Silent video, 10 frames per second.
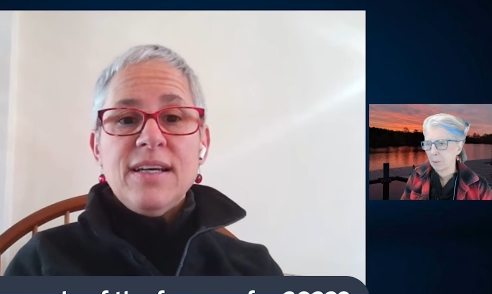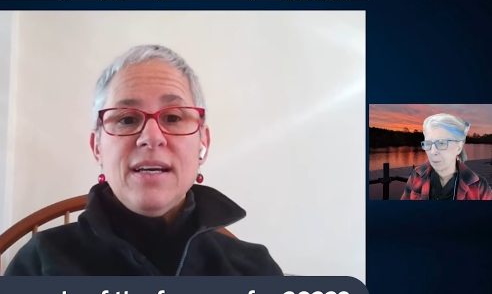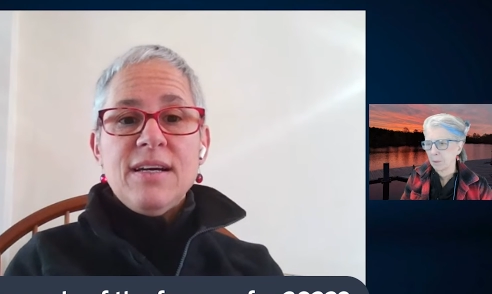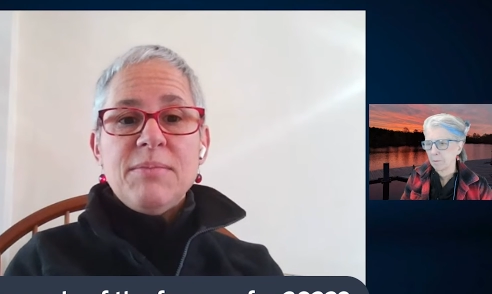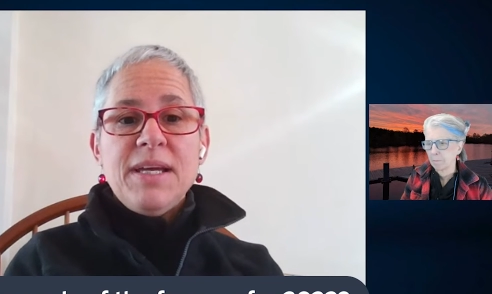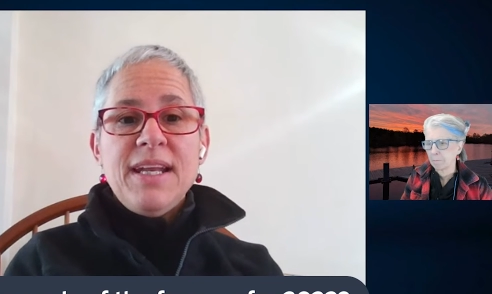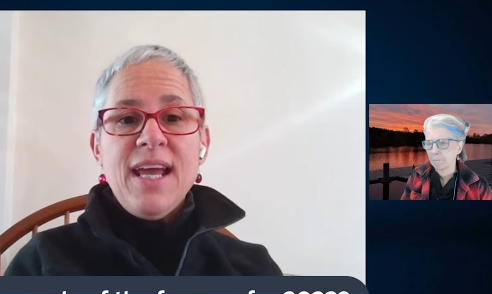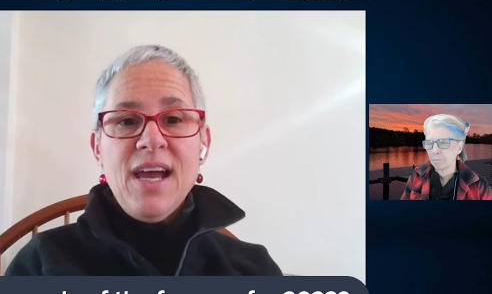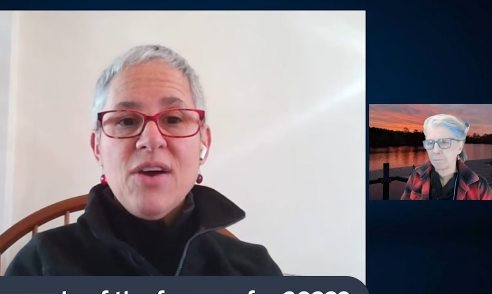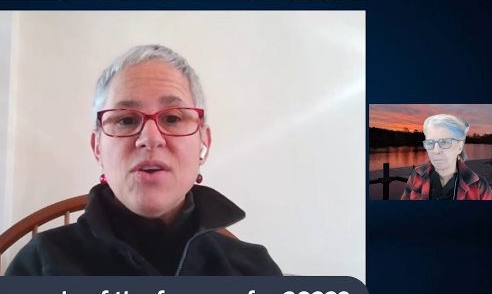Speaker 1: um, and
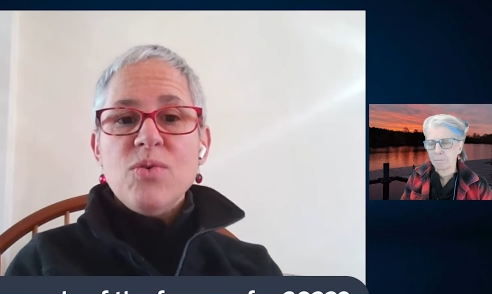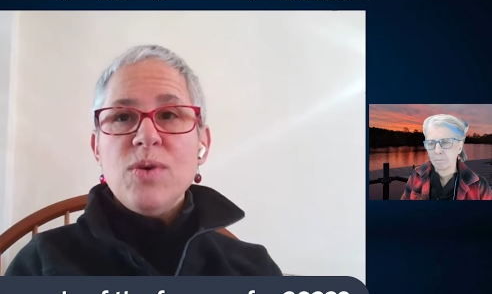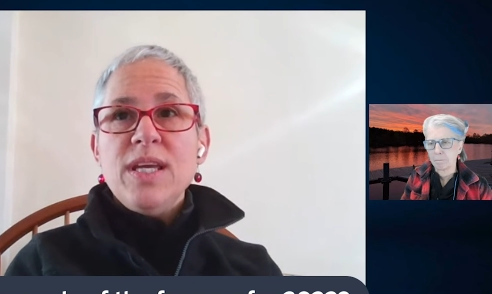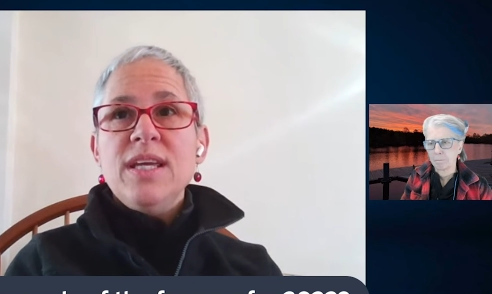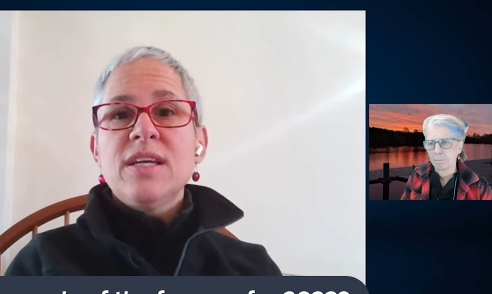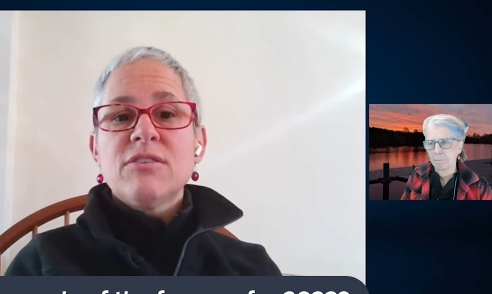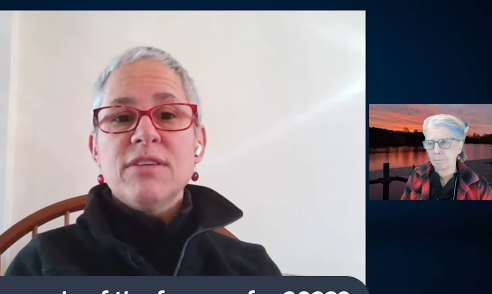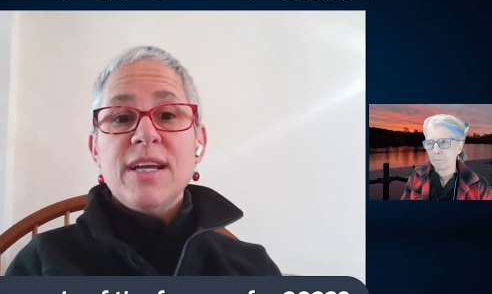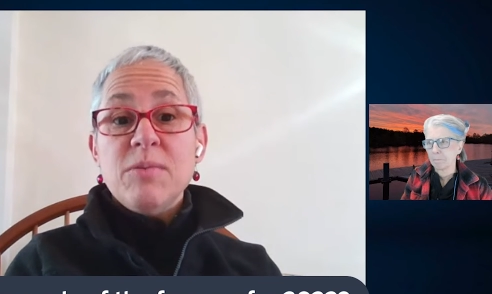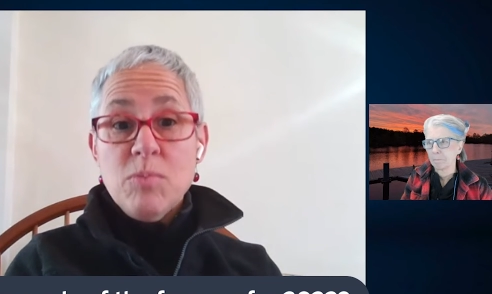how do we
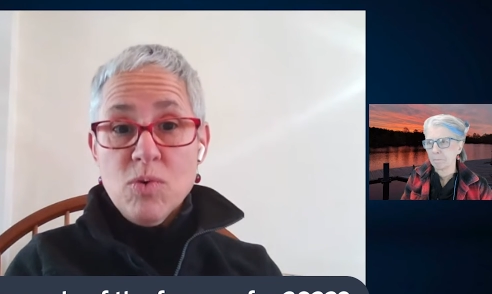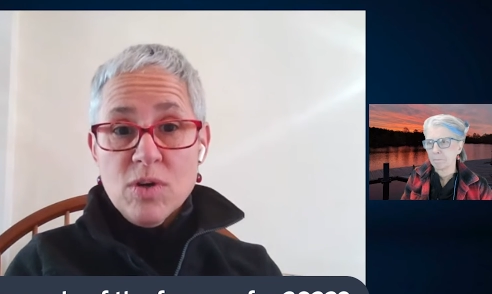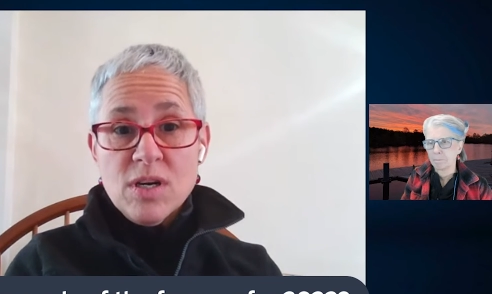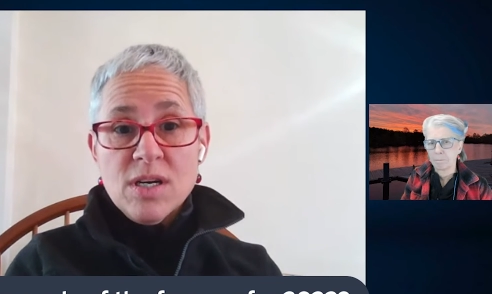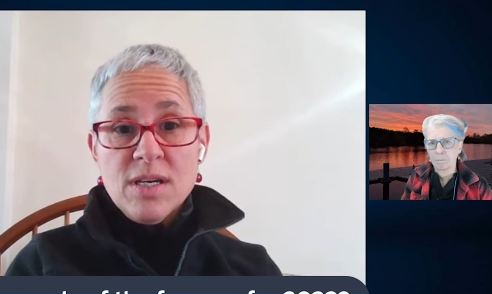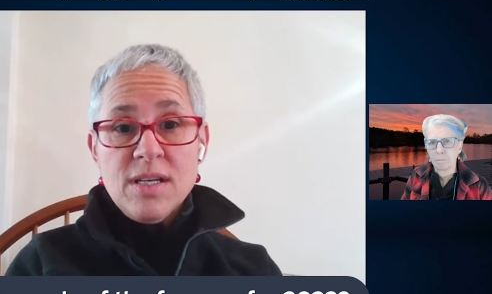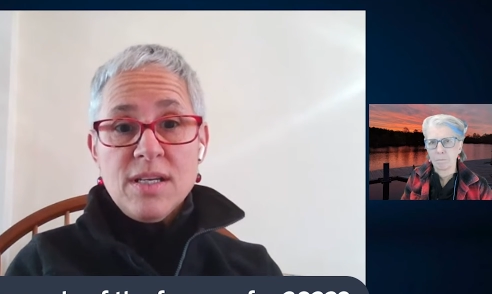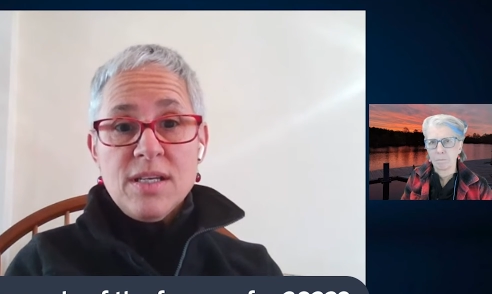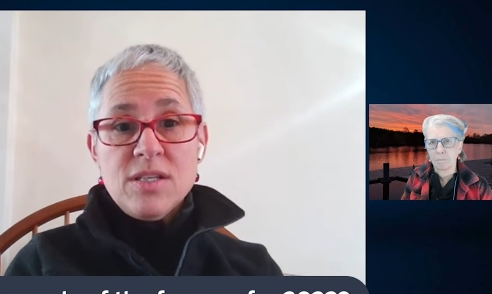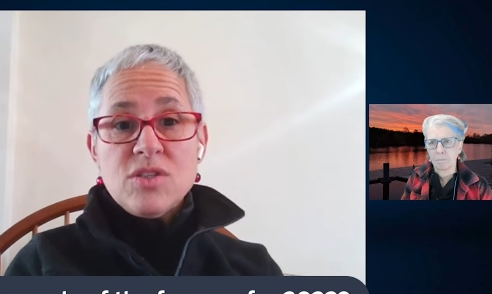create more
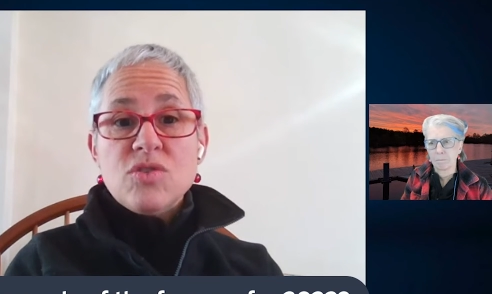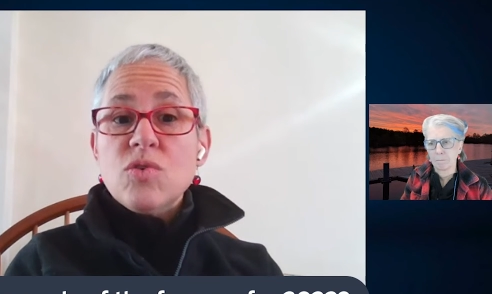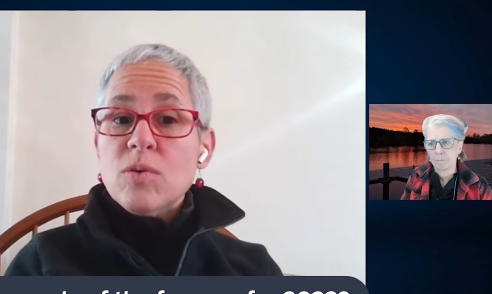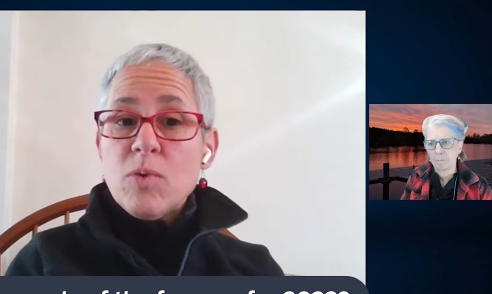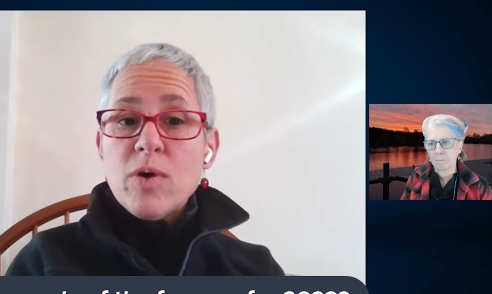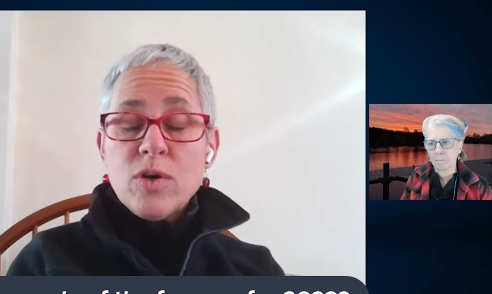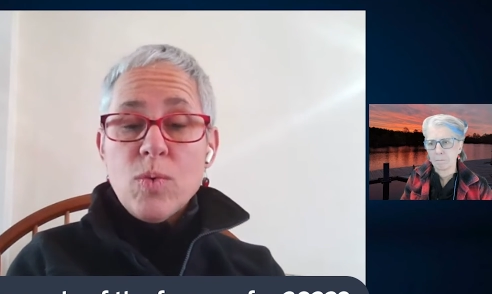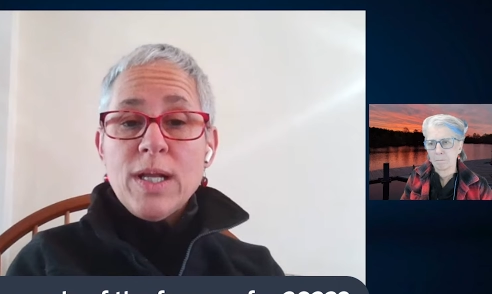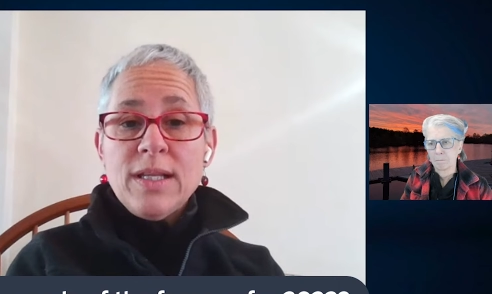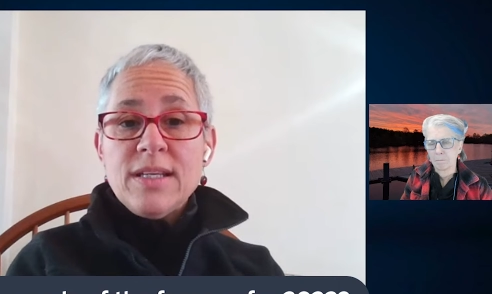
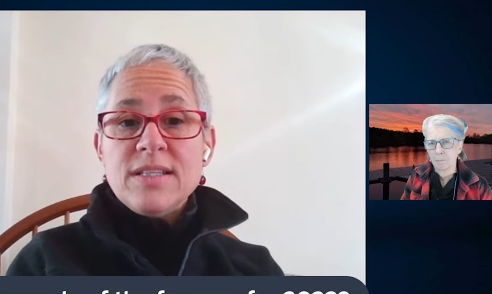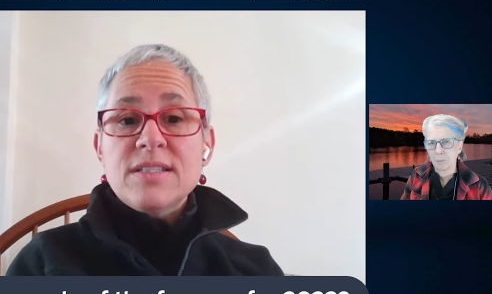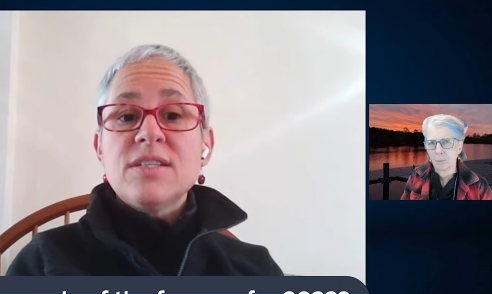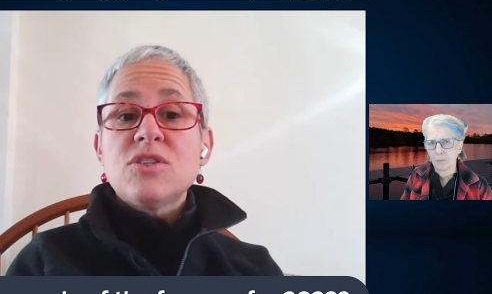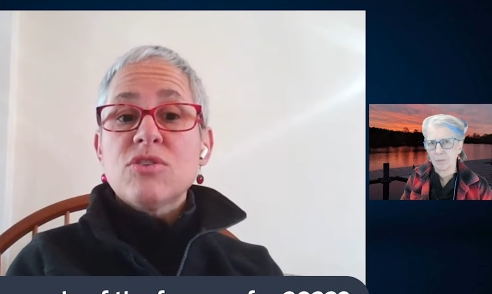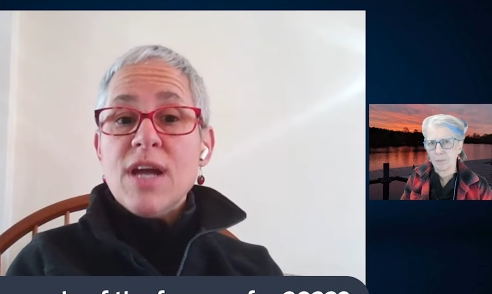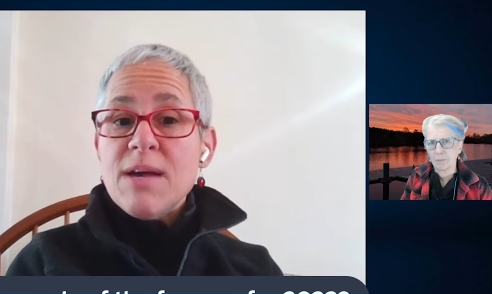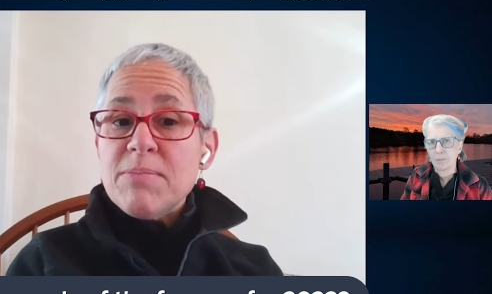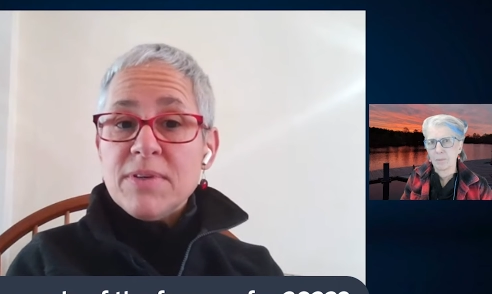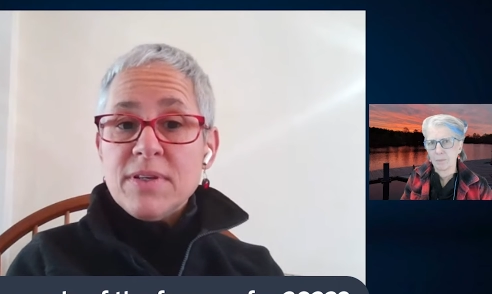stormwater wetlands to
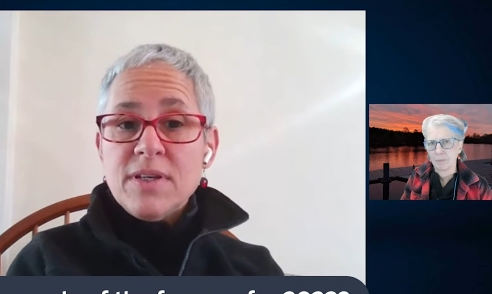trap